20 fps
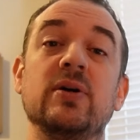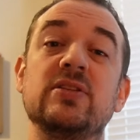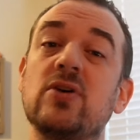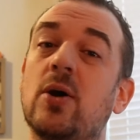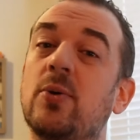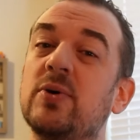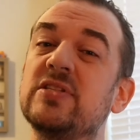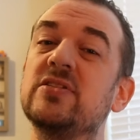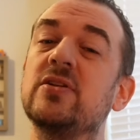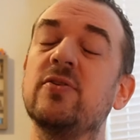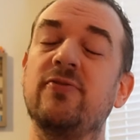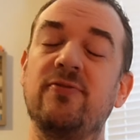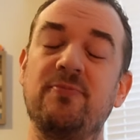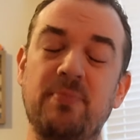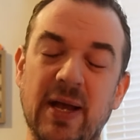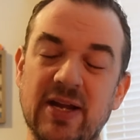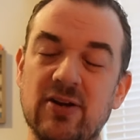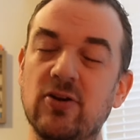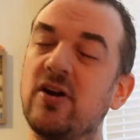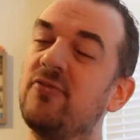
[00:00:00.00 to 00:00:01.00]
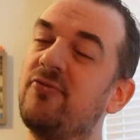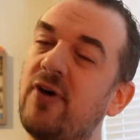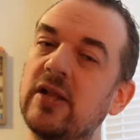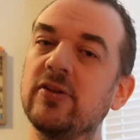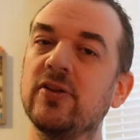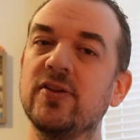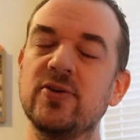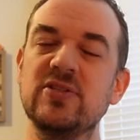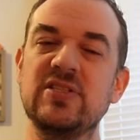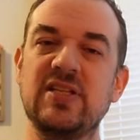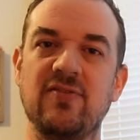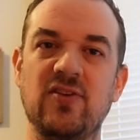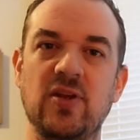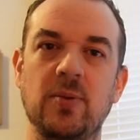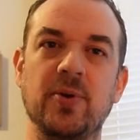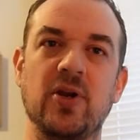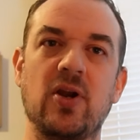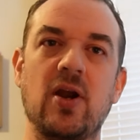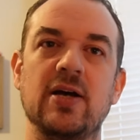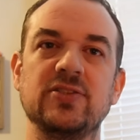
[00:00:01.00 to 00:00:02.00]
it's always just better to follow those safety
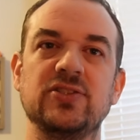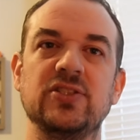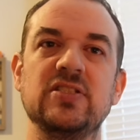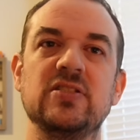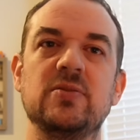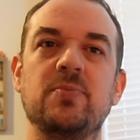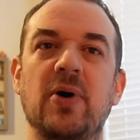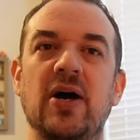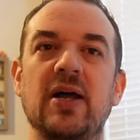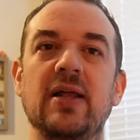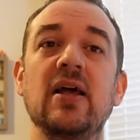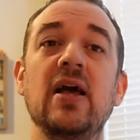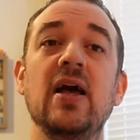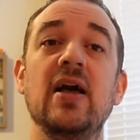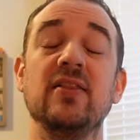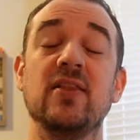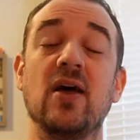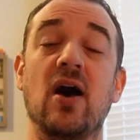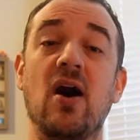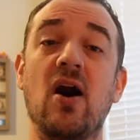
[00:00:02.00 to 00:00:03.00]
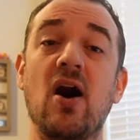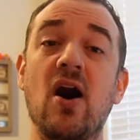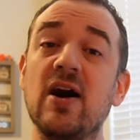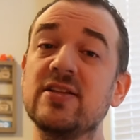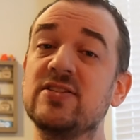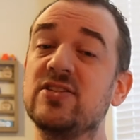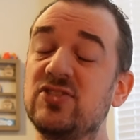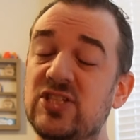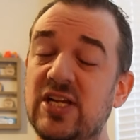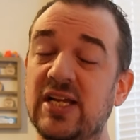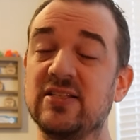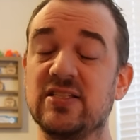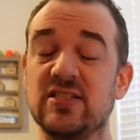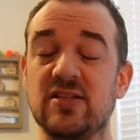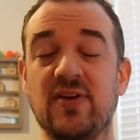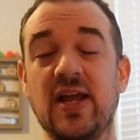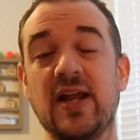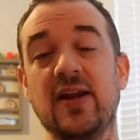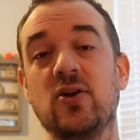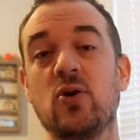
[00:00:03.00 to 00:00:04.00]
precautions, but the odds and chances
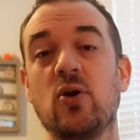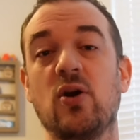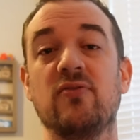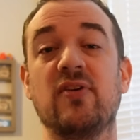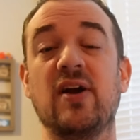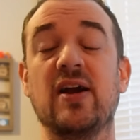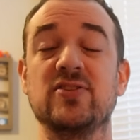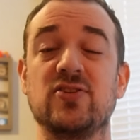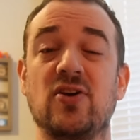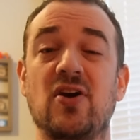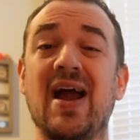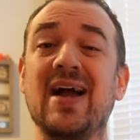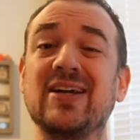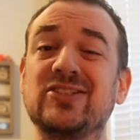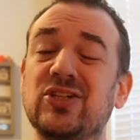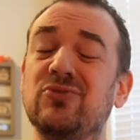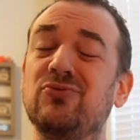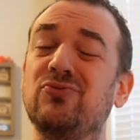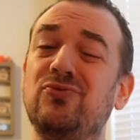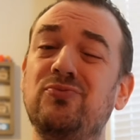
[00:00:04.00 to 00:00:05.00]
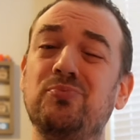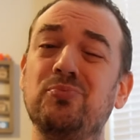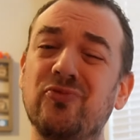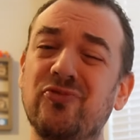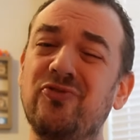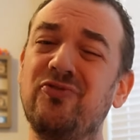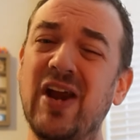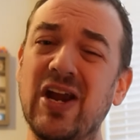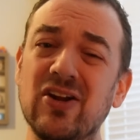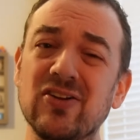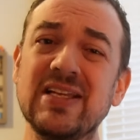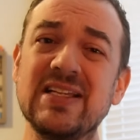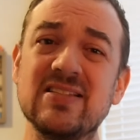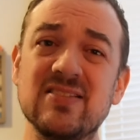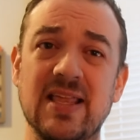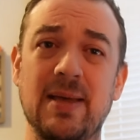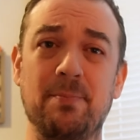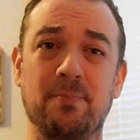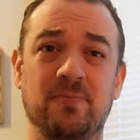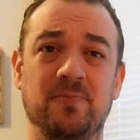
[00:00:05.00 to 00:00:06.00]
of getting norovirus are actually fairly
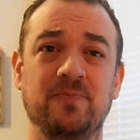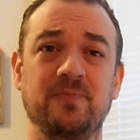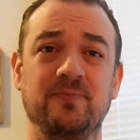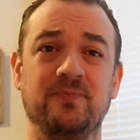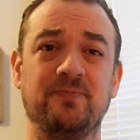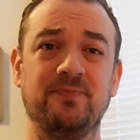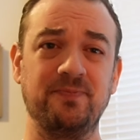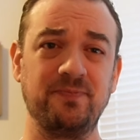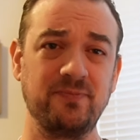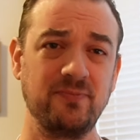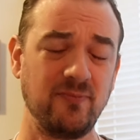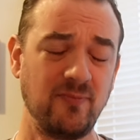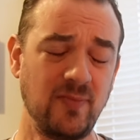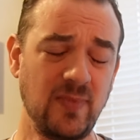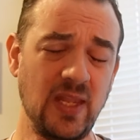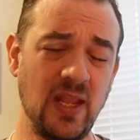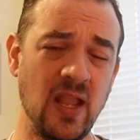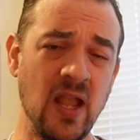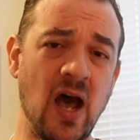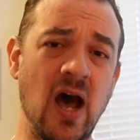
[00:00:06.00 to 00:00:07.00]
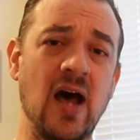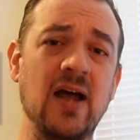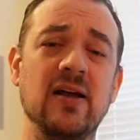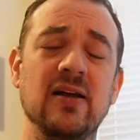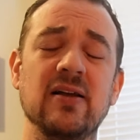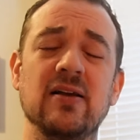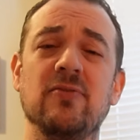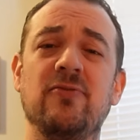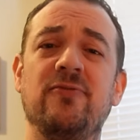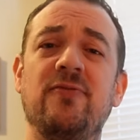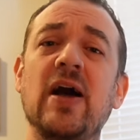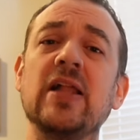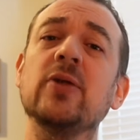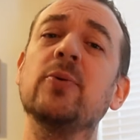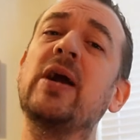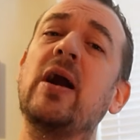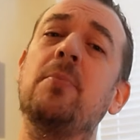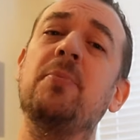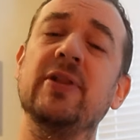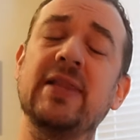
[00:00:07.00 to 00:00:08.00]
slim. Uh,
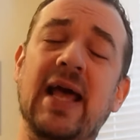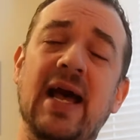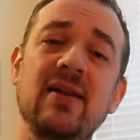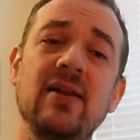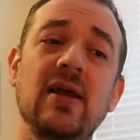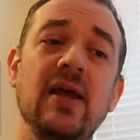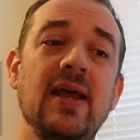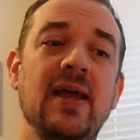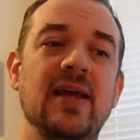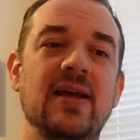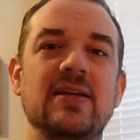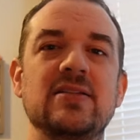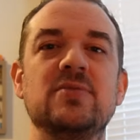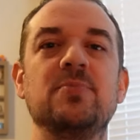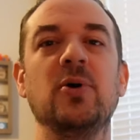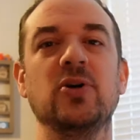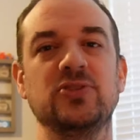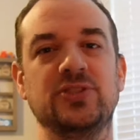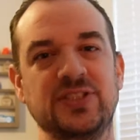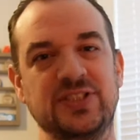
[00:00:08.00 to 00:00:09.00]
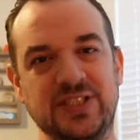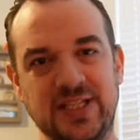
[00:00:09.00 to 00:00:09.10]
following up on that is motion